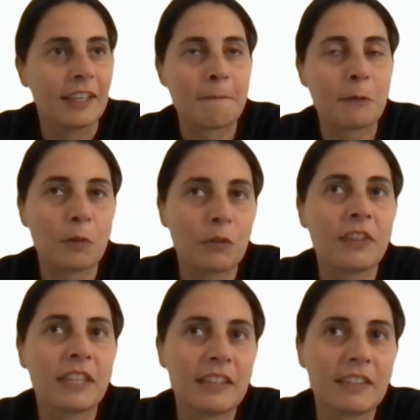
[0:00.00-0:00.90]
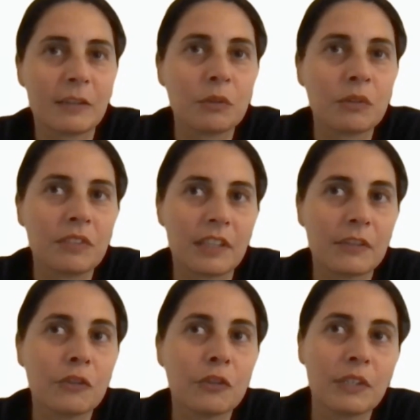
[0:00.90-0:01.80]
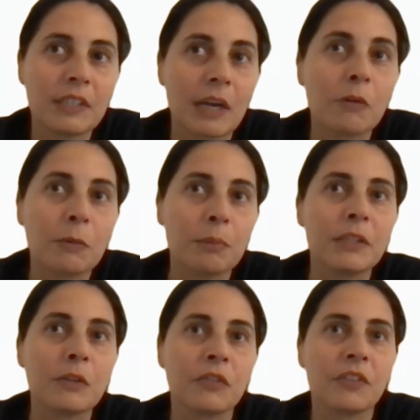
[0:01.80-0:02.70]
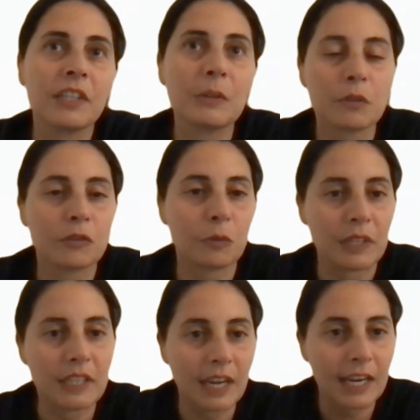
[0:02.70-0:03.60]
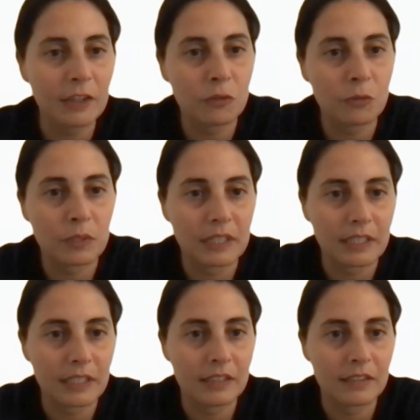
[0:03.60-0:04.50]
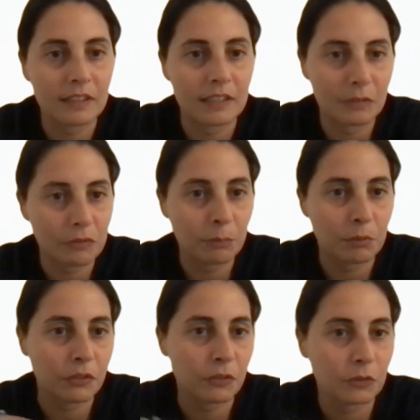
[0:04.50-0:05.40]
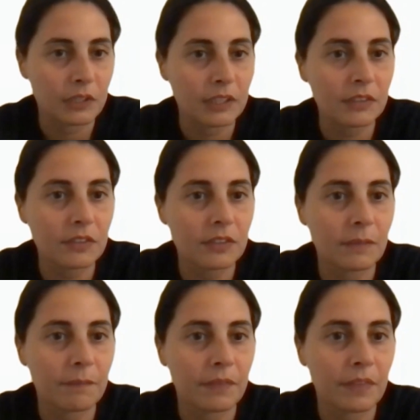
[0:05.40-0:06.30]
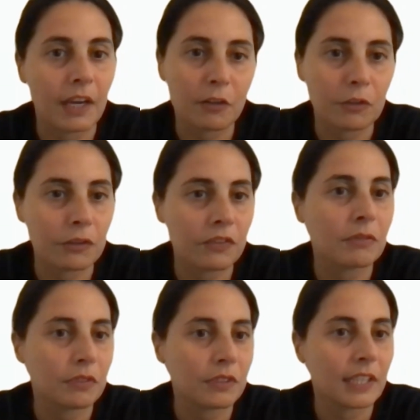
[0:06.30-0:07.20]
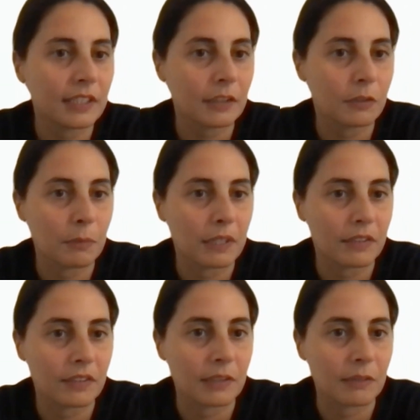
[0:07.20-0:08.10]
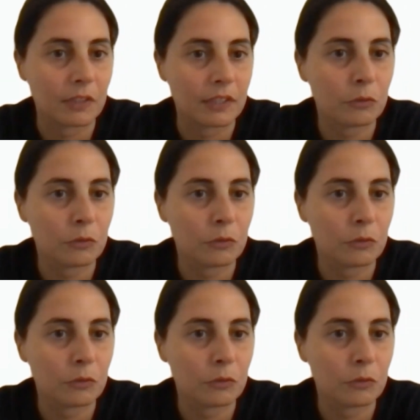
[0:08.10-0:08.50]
But one of the things that we've done during our POC was to engage with different personas across different data domains team, right?